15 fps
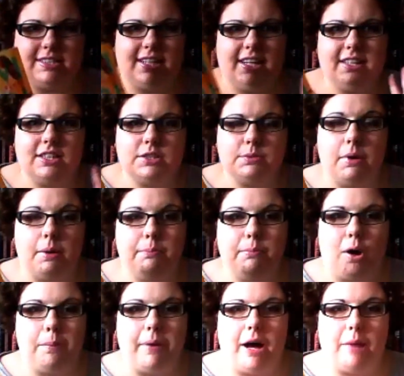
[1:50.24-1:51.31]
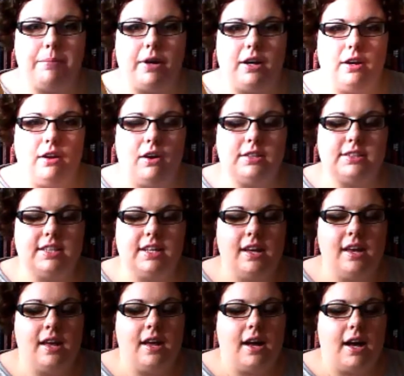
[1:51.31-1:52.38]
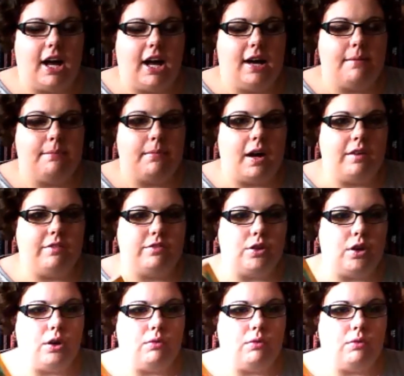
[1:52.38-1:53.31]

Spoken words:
seeing this one pop up a lot. I've not